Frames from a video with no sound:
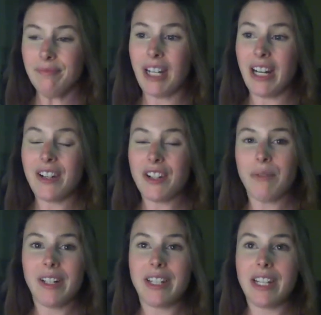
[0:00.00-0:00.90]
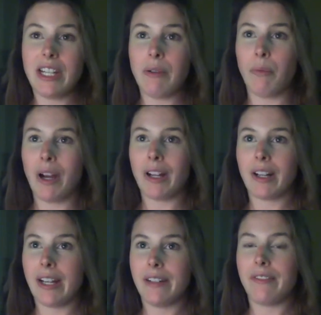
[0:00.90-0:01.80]
But I just want to see what
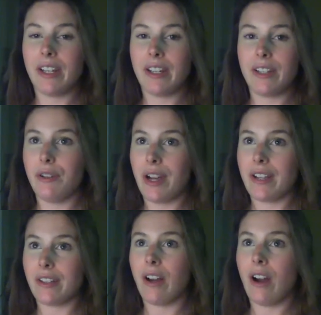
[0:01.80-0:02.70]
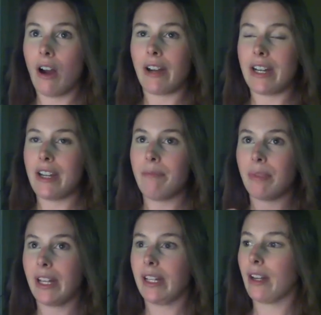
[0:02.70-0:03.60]
kind of things you guys are already
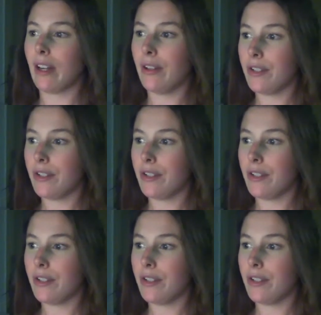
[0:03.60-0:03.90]
planning on